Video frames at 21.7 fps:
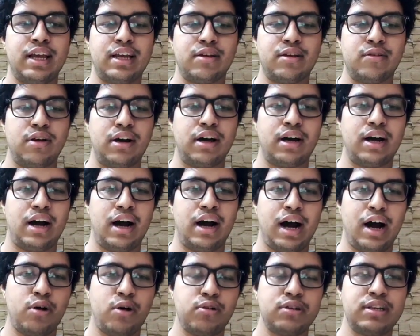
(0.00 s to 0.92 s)
like
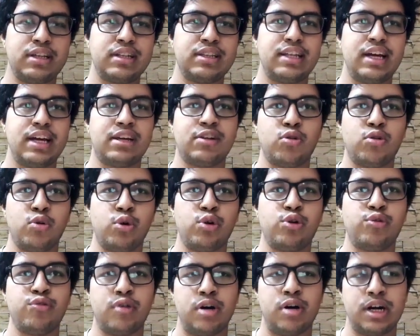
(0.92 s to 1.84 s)
how did that
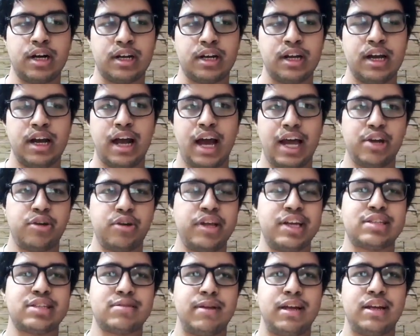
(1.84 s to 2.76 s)
code work. I had to
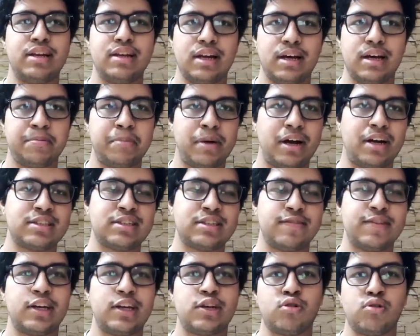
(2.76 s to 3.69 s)
explain parts
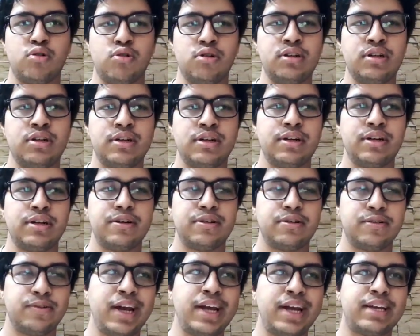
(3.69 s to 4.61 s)
of that code,
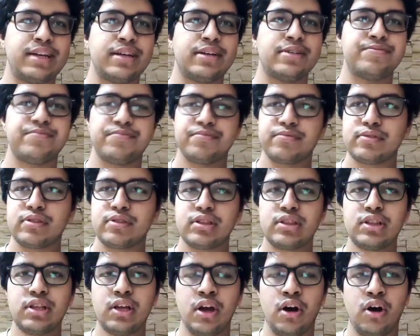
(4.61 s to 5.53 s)
right?
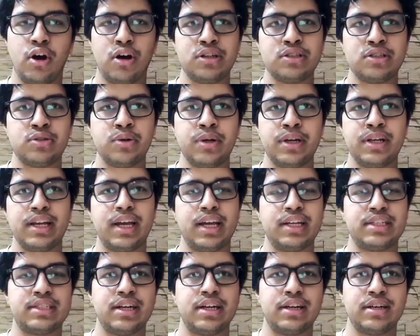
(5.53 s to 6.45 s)
Also in
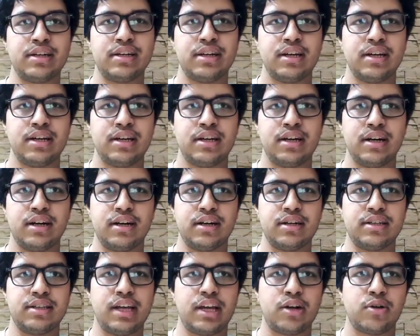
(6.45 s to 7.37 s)
HR,
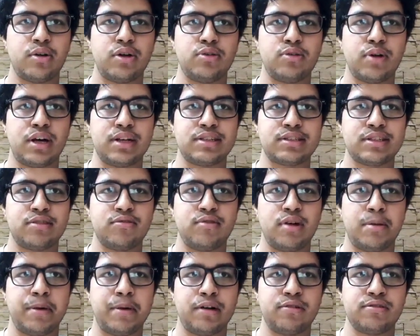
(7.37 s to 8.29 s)
they are going to ask
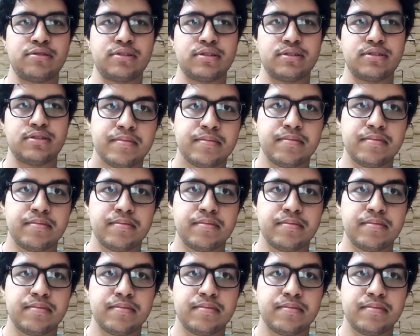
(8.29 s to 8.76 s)
you about